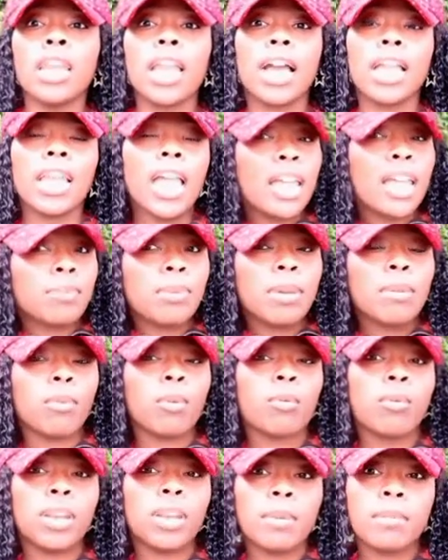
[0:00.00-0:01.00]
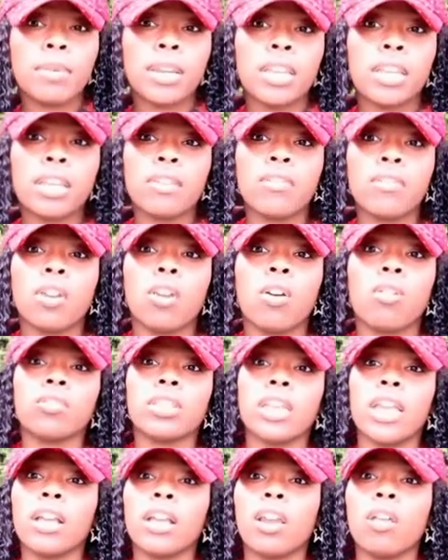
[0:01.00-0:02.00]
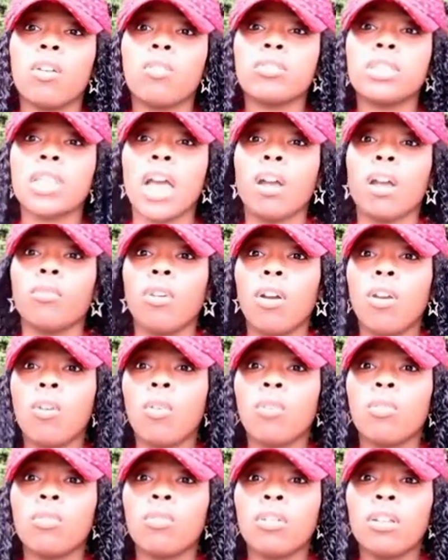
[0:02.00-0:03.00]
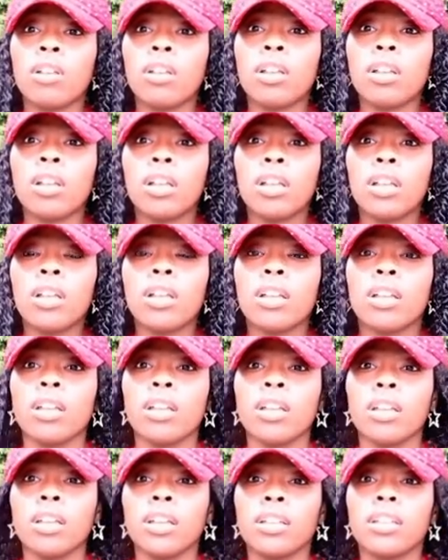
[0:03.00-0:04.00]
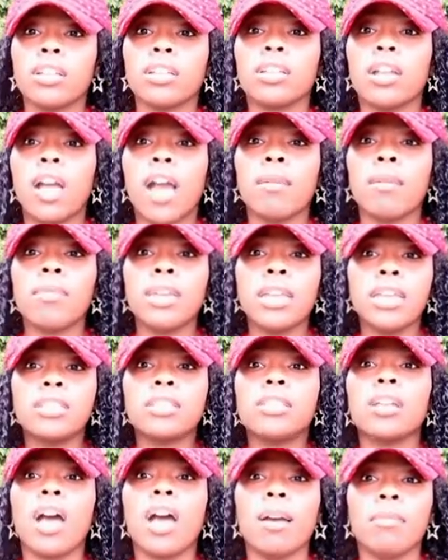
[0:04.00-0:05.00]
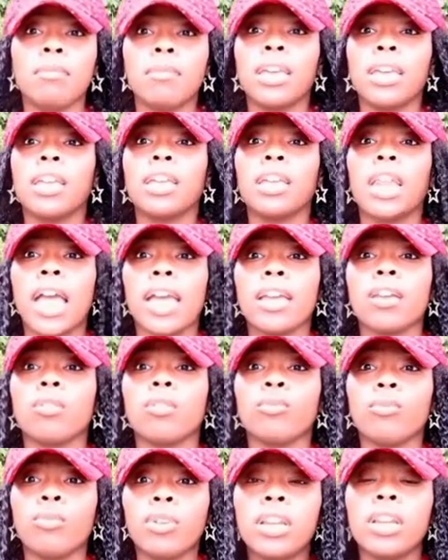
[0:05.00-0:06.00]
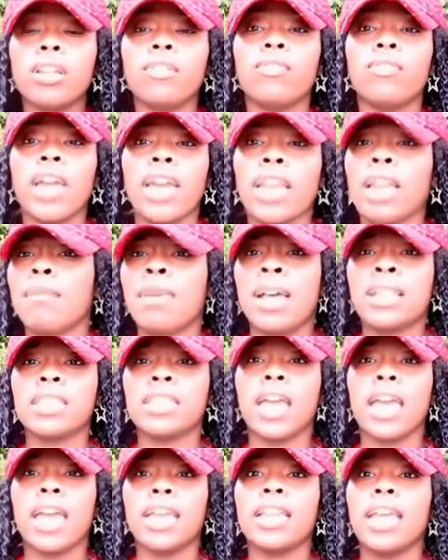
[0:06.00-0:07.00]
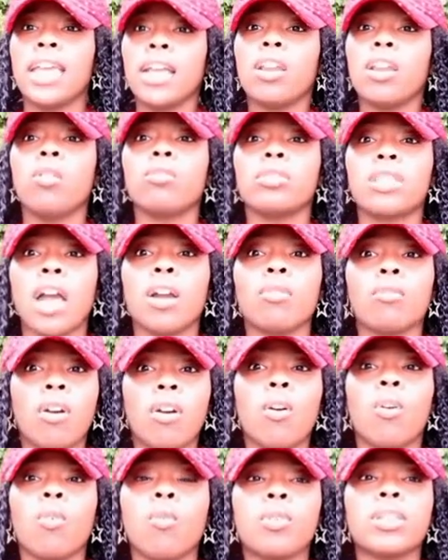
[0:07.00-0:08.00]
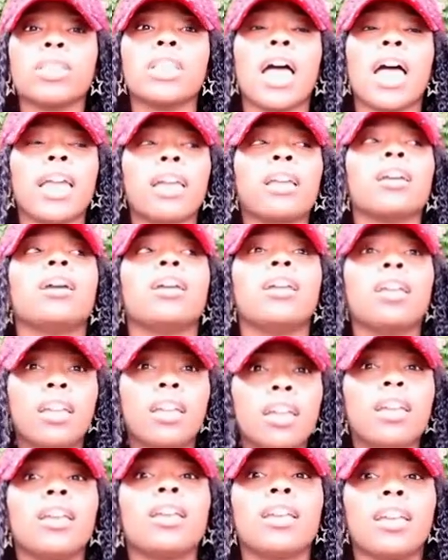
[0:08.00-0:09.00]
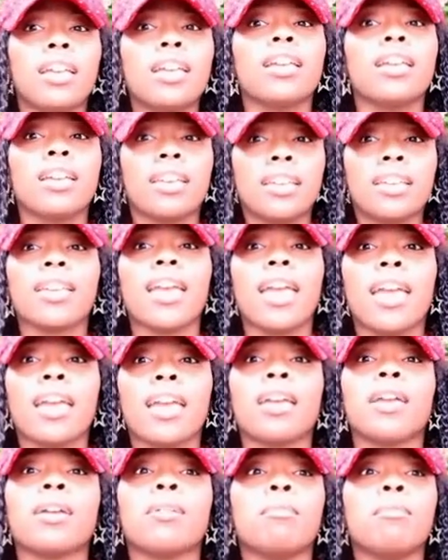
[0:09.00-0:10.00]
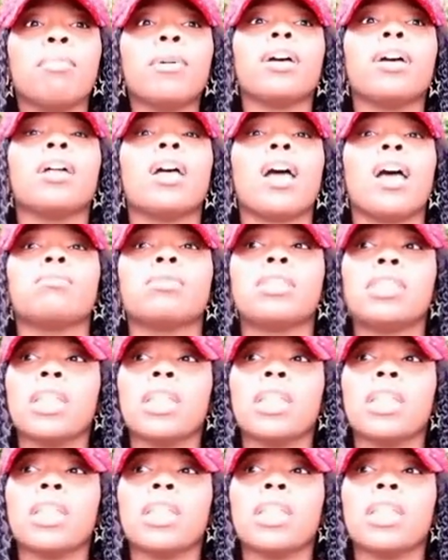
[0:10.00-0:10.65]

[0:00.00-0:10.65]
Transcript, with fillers: Like a lot of people really believe clone they clone Tyrone. I mean, I mean, like really. For, and I'm not saying they clone Tyrone was like, yeah, but I'm